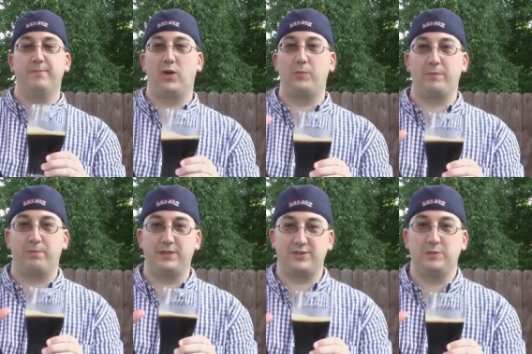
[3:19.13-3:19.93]
Hope the
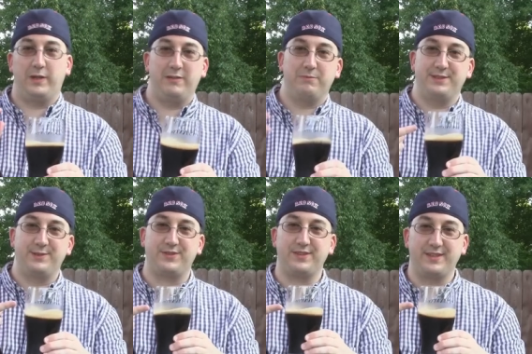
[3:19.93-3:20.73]
Brits don't mind me
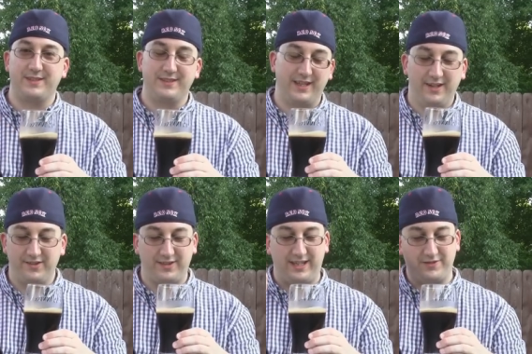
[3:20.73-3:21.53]
using a
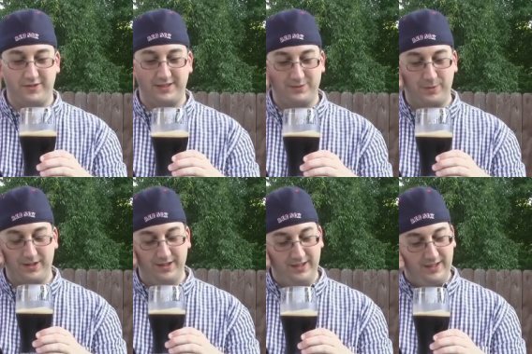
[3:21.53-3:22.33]
Guinness glass for this, but